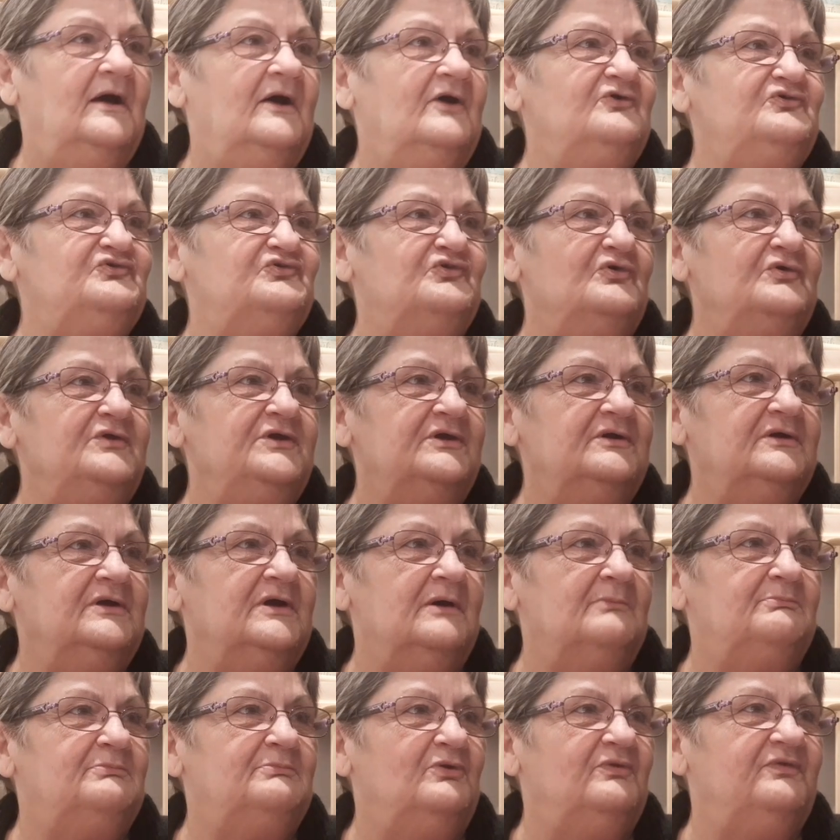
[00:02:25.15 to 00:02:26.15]
I'll show you a
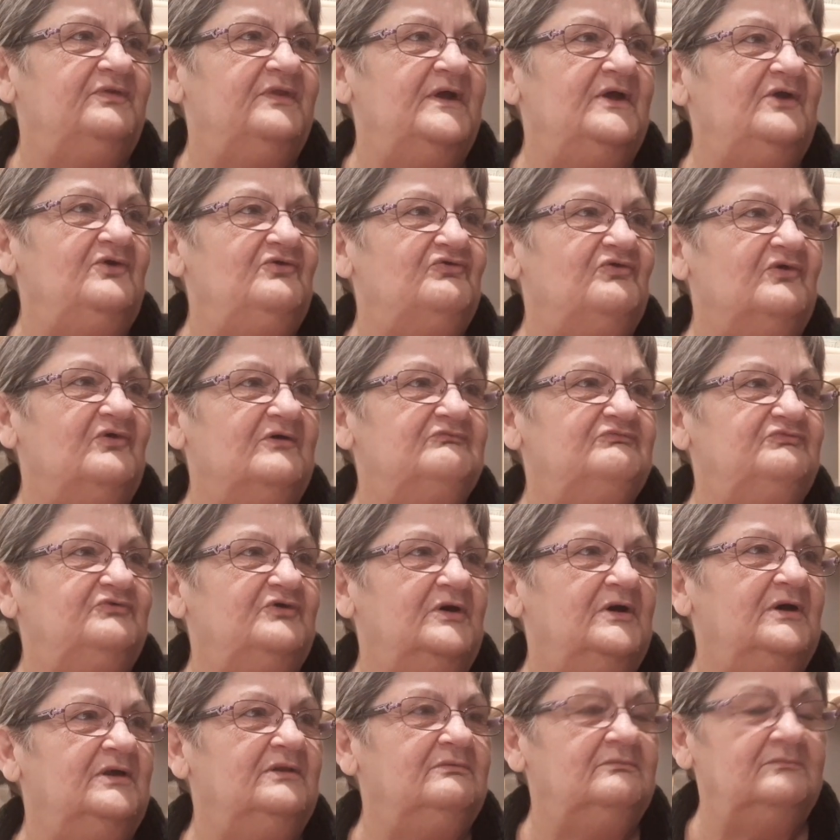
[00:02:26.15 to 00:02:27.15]
couple things I've
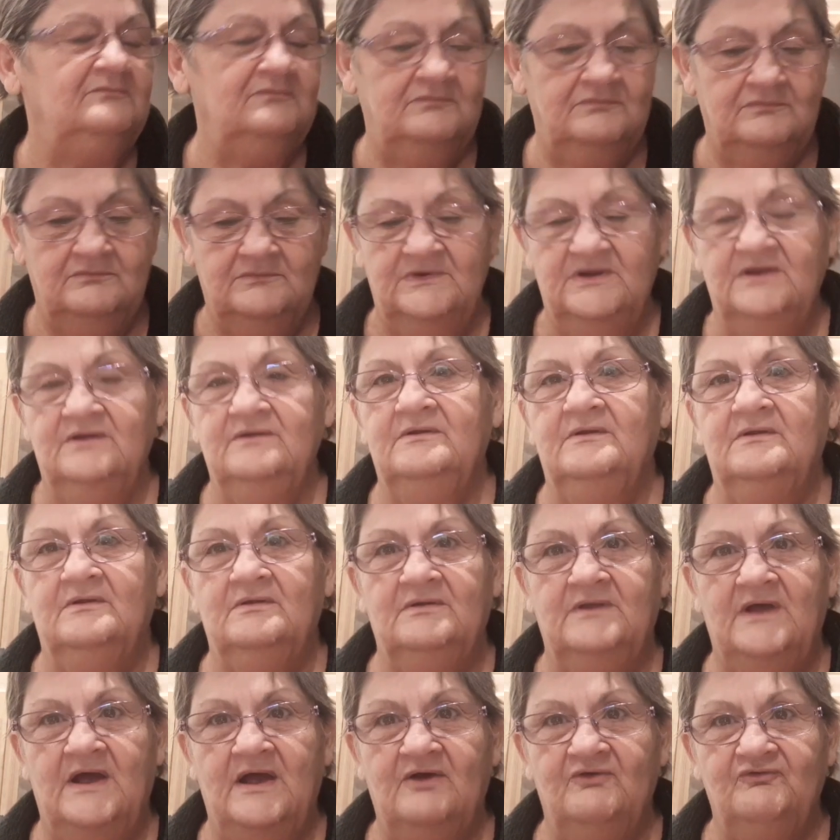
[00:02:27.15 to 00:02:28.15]
done in
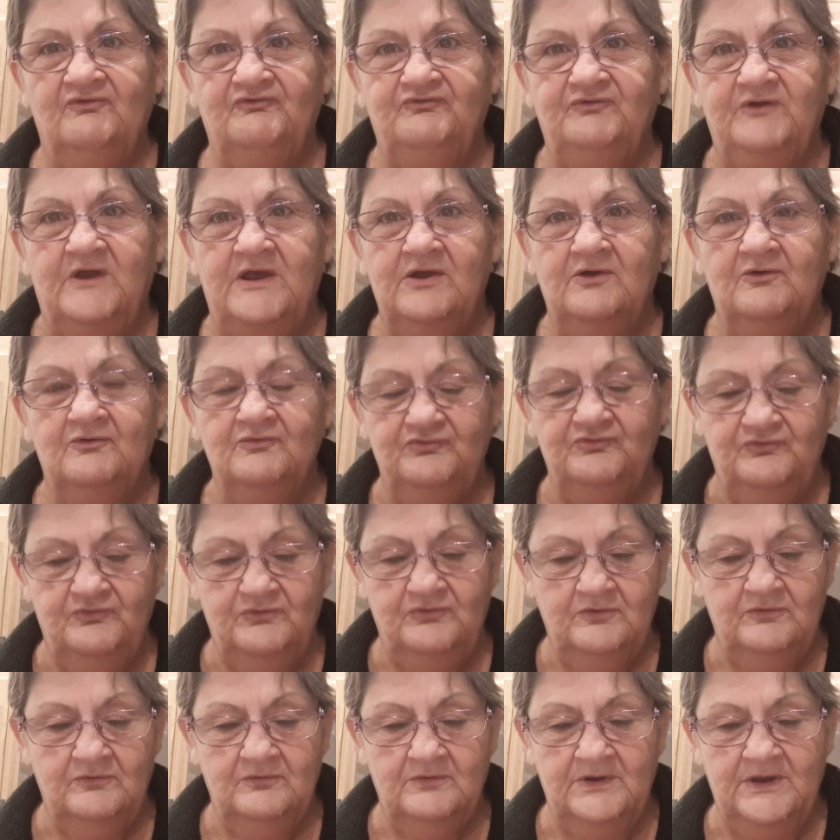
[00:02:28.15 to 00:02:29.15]
the last day or
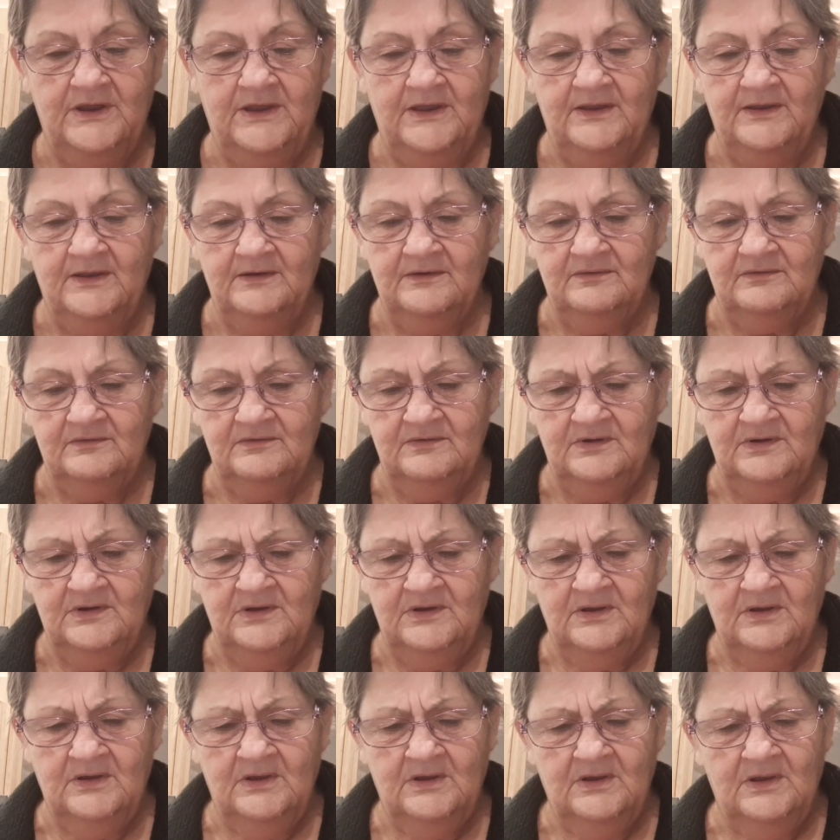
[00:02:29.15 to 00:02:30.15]
two, and
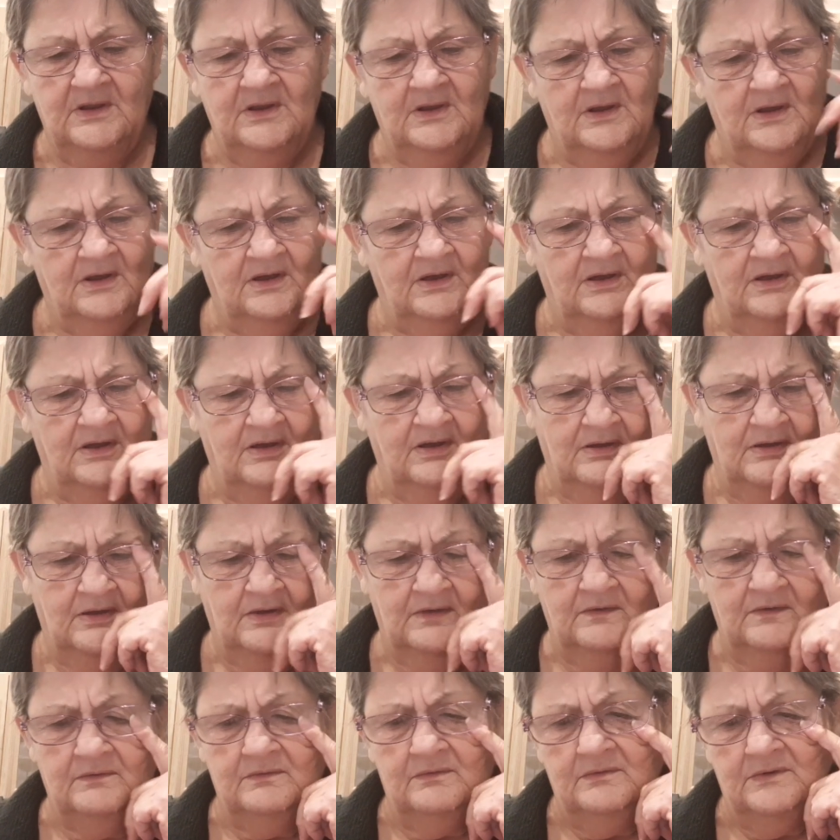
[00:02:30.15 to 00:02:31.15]

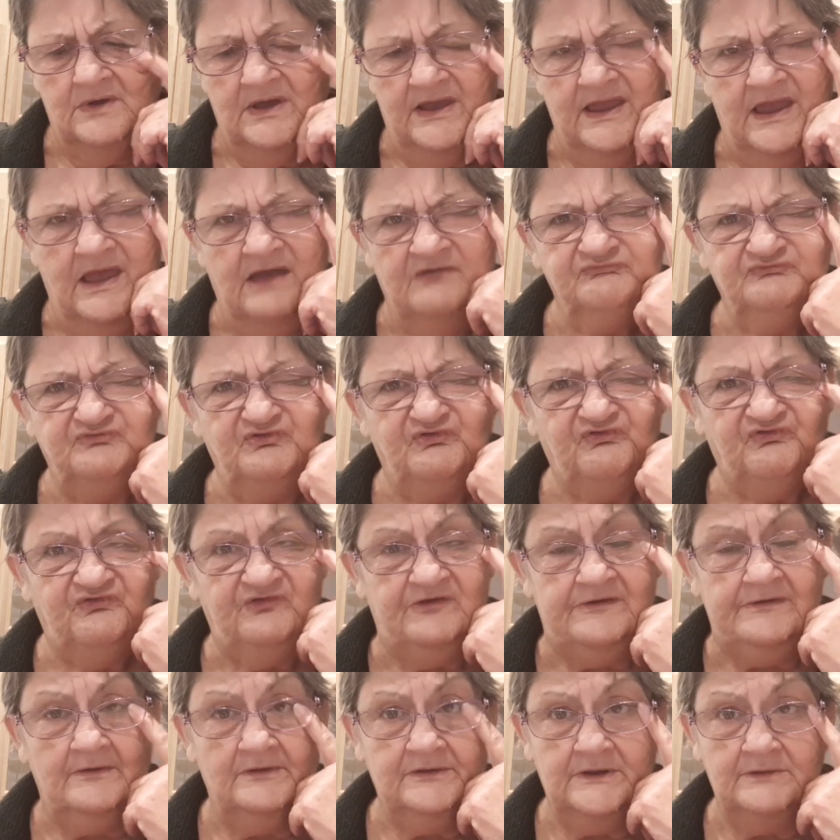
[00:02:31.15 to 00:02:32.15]
uh, I have to
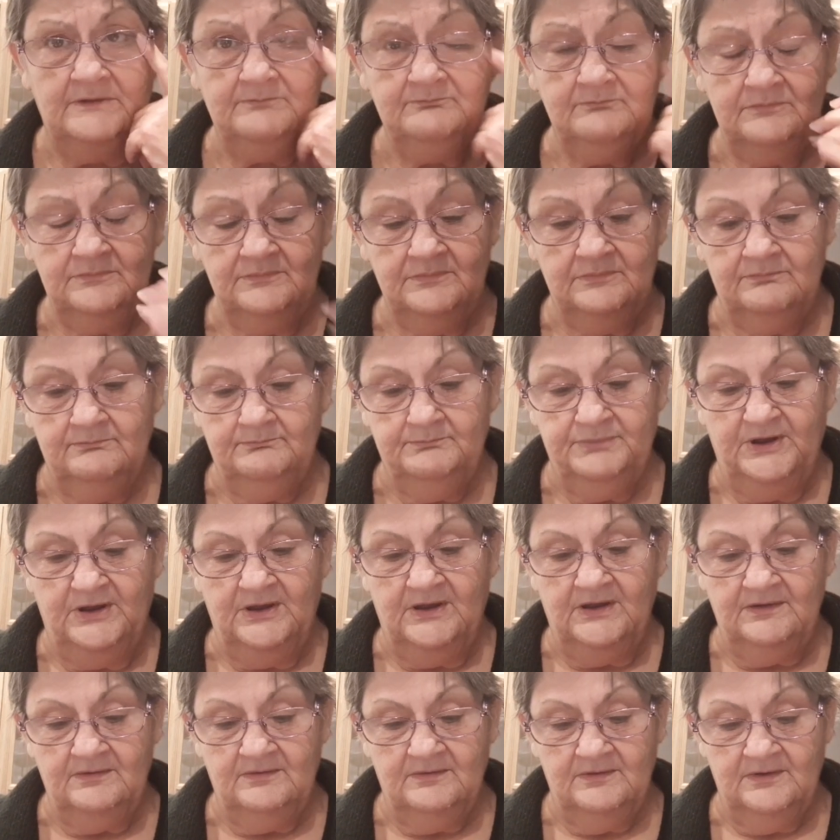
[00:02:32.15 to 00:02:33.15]
seal them,
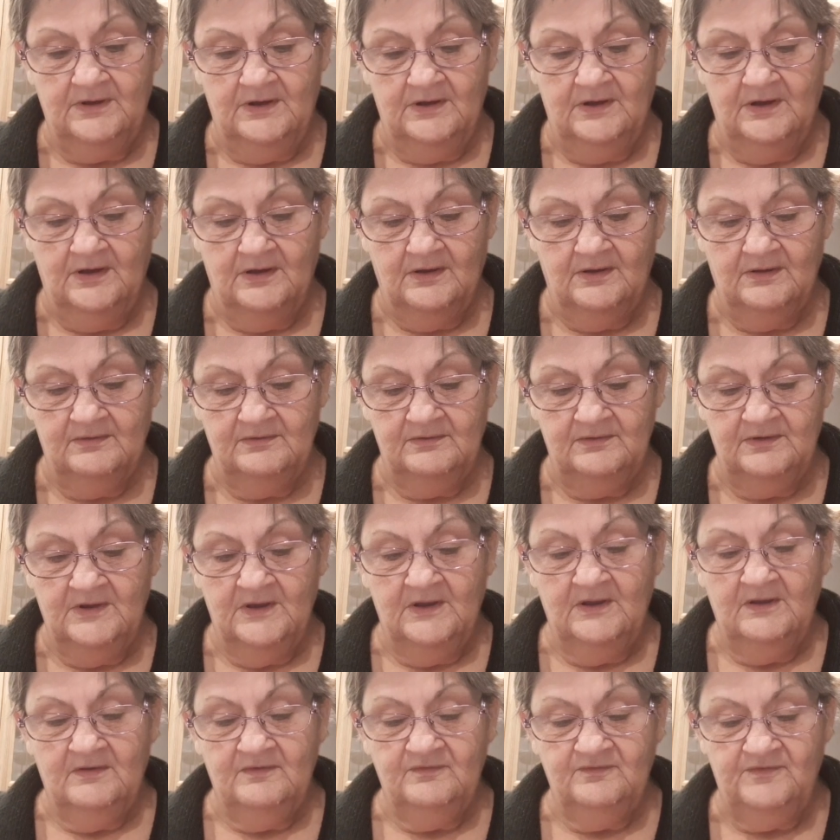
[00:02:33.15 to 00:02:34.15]
but uh,
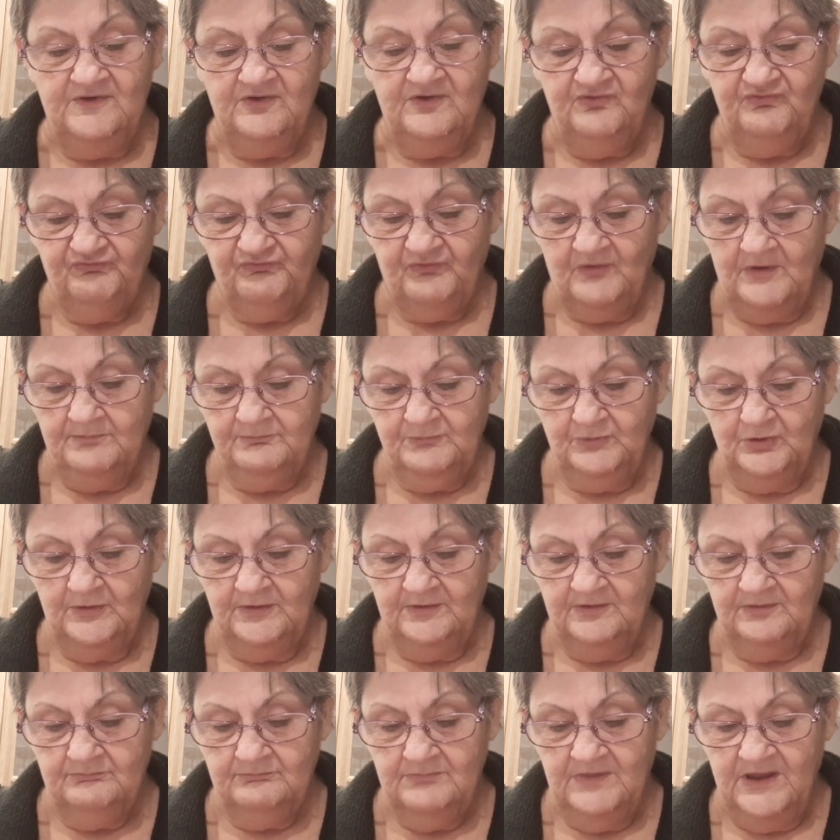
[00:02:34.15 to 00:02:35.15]
these I'm going
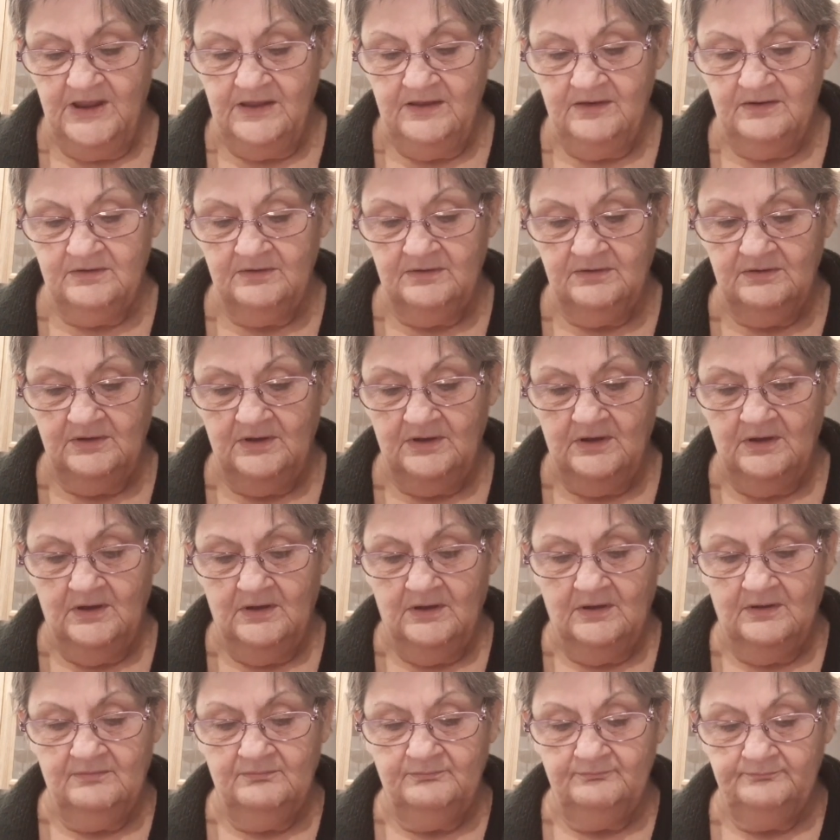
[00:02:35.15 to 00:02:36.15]
to make,
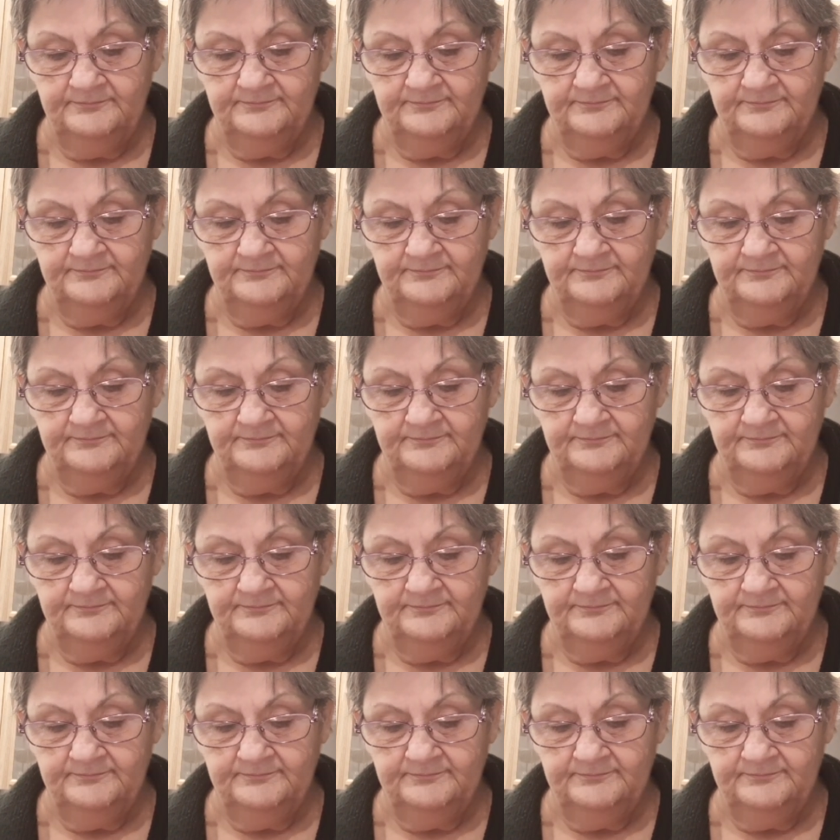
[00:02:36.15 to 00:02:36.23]
uh,